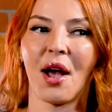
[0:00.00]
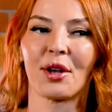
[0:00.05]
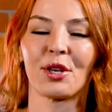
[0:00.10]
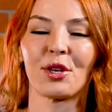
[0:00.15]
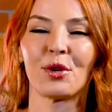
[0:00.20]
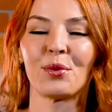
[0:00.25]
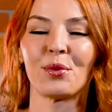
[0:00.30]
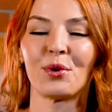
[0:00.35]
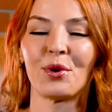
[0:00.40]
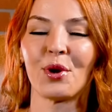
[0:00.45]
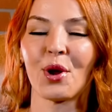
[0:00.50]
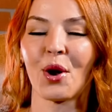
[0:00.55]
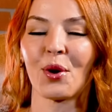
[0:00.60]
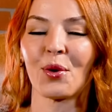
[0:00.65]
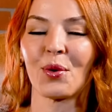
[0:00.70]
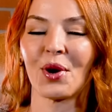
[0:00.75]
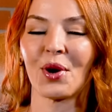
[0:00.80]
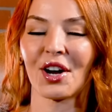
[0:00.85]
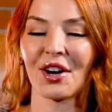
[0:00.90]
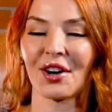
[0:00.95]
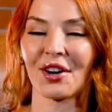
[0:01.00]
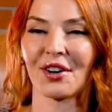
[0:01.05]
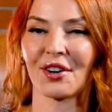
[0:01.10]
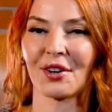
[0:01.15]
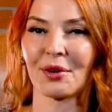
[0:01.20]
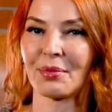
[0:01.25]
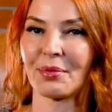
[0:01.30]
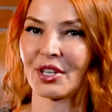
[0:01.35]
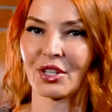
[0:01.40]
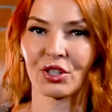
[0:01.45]
you know
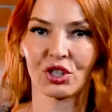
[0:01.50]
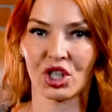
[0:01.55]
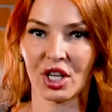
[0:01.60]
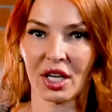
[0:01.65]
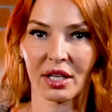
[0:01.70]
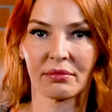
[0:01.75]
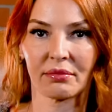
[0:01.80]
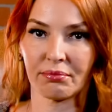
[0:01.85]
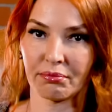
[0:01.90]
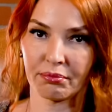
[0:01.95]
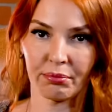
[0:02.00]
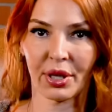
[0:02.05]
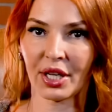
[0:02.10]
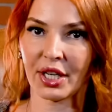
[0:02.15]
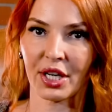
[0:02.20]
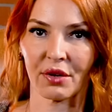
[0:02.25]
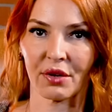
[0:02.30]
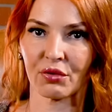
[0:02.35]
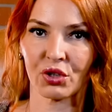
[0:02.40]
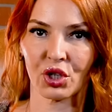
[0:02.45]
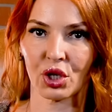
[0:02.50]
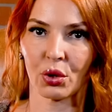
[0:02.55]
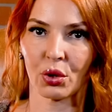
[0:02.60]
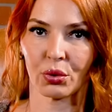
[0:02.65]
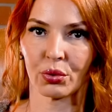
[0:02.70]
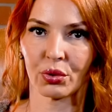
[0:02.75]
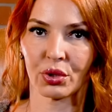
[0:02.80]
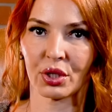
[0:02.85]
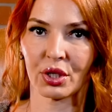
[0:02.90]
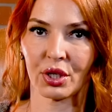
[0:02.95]
her because she had plenty of
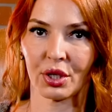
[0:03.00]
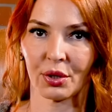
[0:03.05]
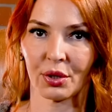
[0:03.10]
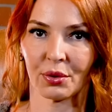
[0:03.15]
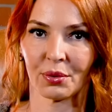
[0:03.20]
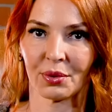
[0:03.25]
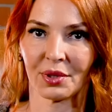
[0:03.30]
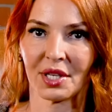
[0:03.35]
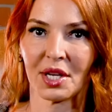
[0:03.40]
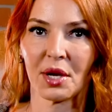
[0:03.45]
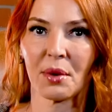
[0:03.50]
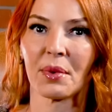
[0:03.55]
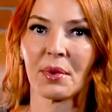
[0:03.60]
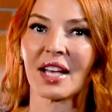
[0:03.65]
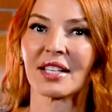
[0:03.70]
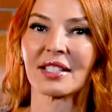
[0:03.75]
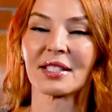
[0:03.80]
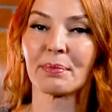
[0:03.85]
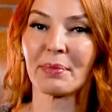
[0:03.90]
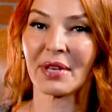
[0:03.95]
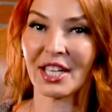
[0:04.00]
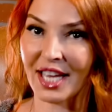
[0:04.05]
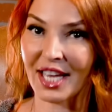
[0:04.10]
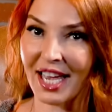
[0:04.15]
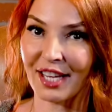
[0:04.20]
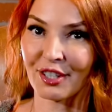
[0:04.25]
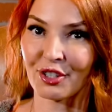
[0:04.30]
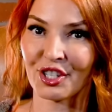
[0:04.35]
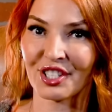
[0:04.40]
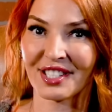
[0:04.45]
shows too, as Big
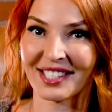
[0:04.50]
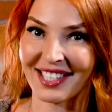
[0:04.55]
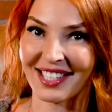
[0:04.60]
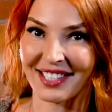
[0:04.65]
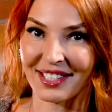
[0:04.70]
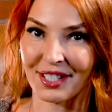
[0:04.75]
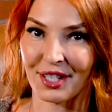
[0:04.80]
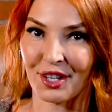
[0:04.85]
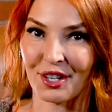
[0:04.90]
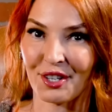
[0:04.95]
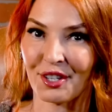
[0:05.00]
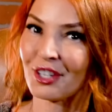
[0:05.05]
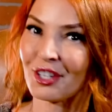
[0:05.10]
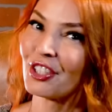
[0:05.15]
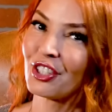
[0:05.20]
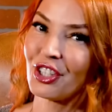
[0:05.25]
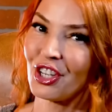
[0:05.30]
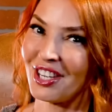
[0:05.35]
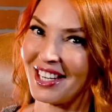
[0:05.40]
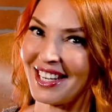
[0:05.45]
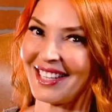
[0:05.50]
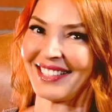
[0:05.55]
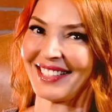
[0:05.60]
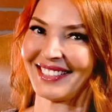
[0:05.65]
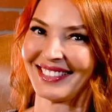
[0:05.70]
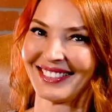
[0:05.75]
Angie's sister, Janine.